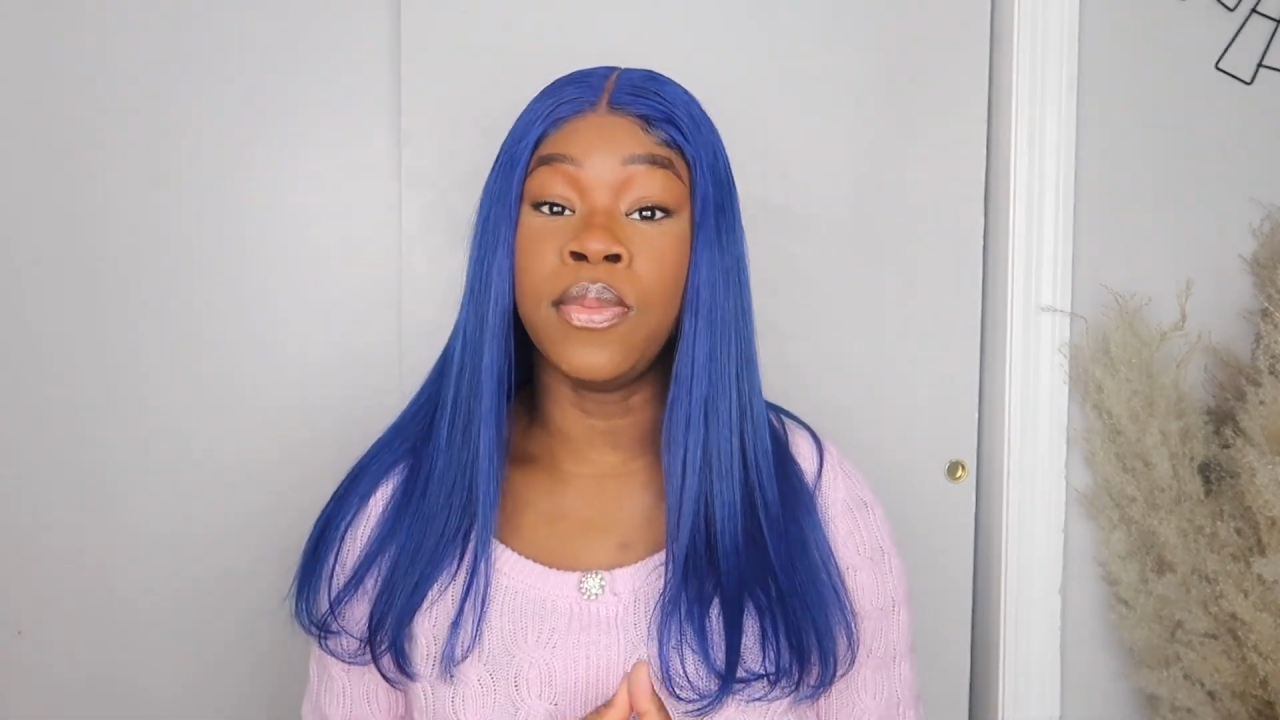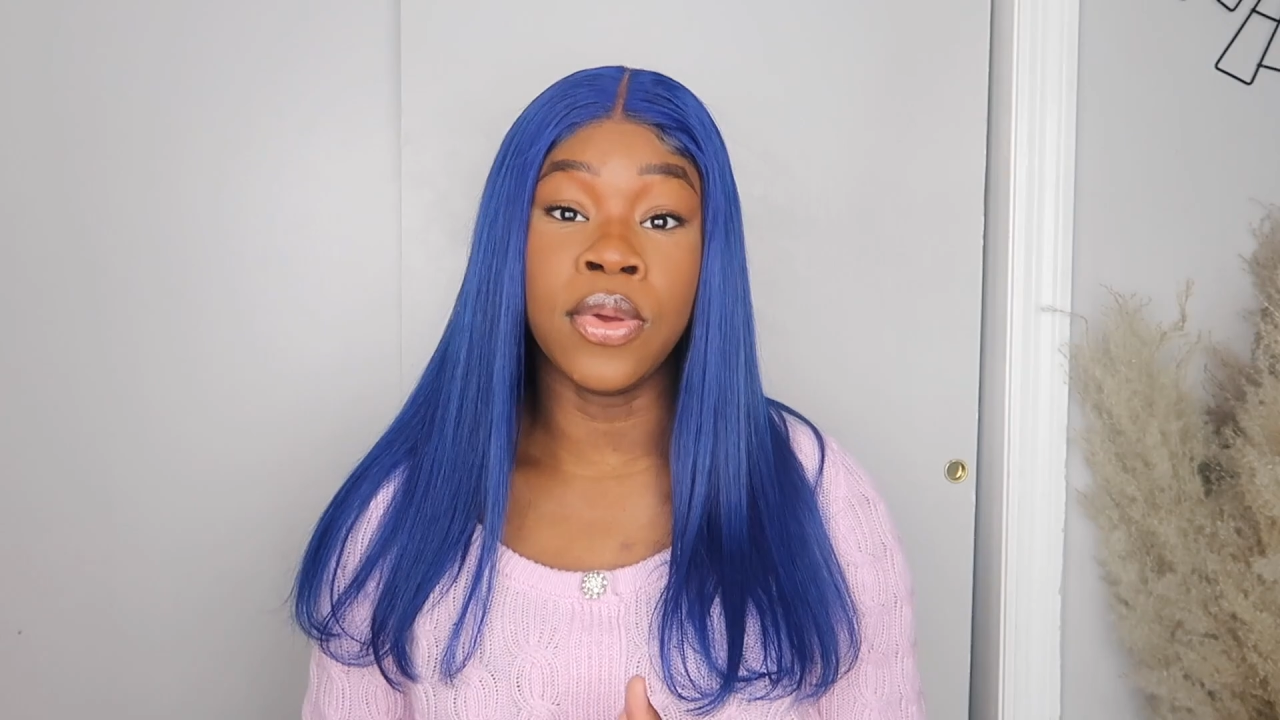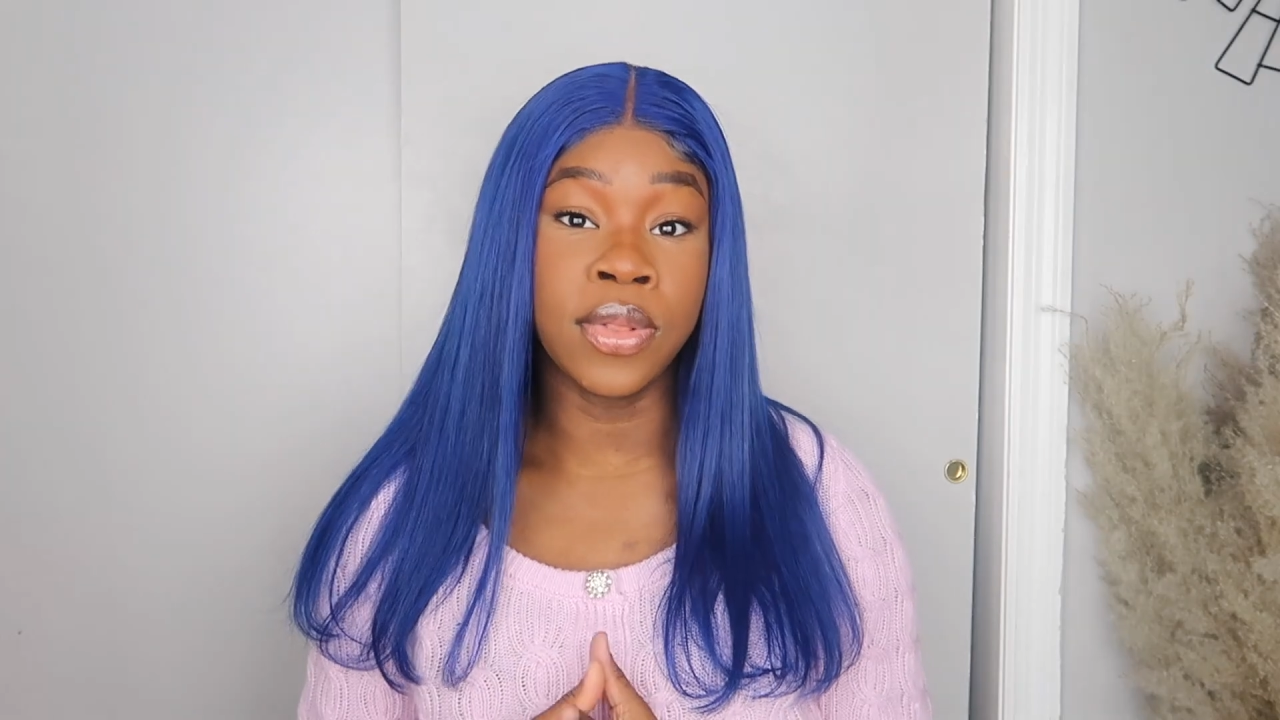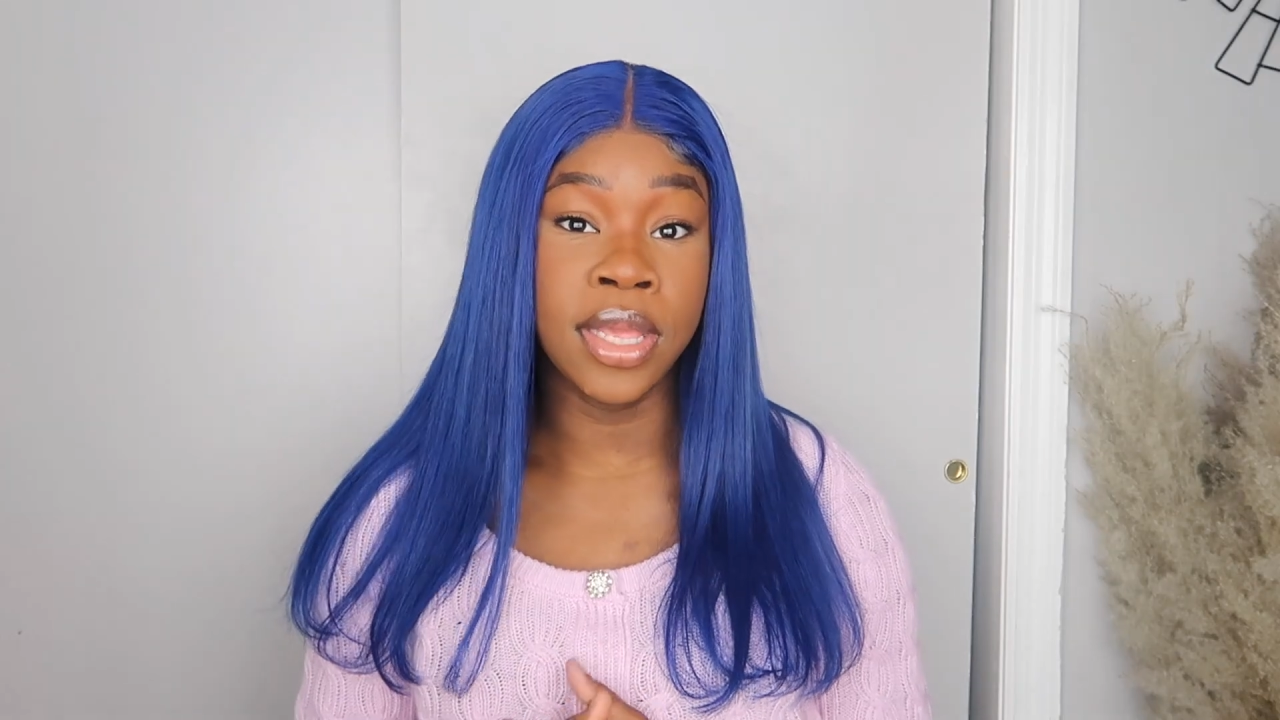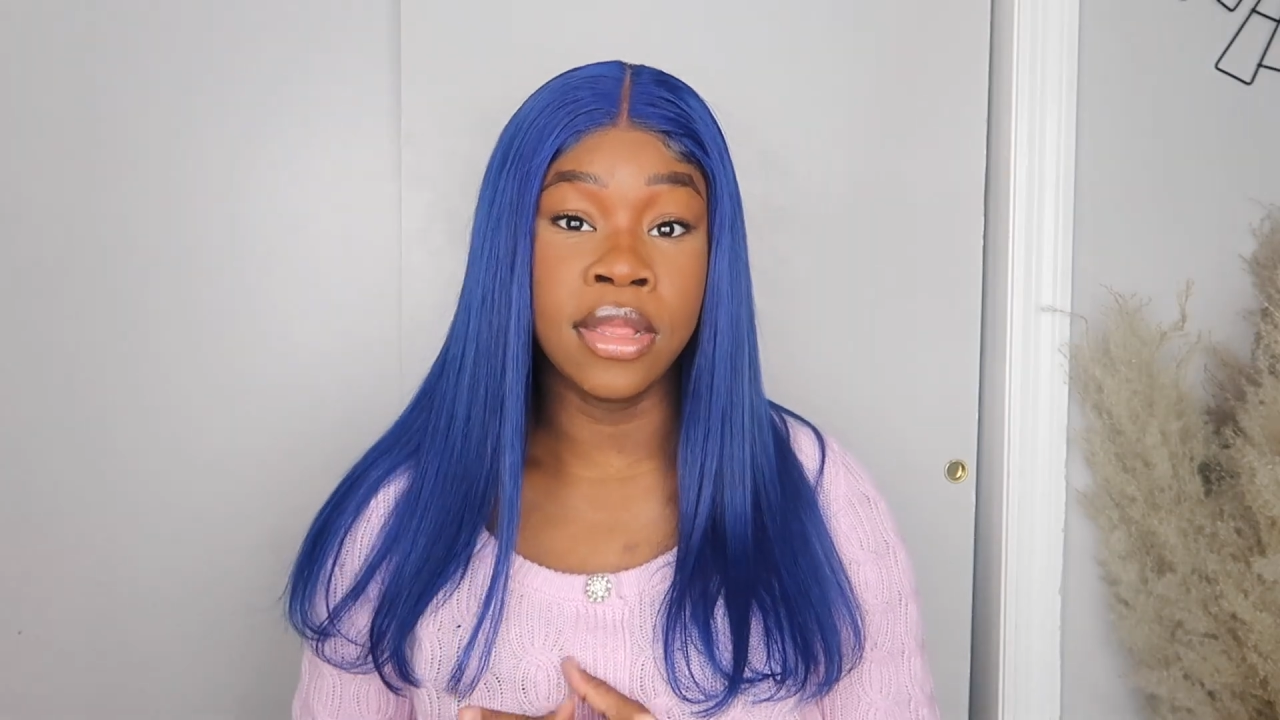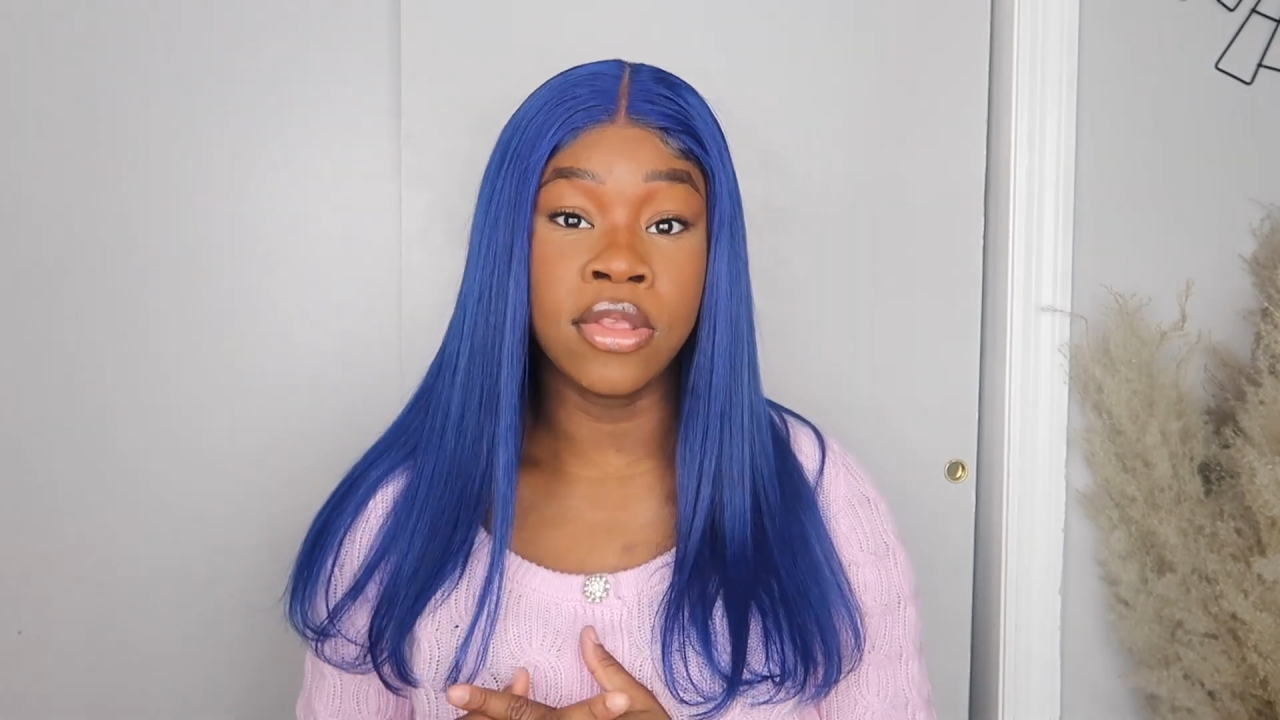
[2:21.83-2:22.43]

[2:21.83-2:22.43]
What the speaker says: will need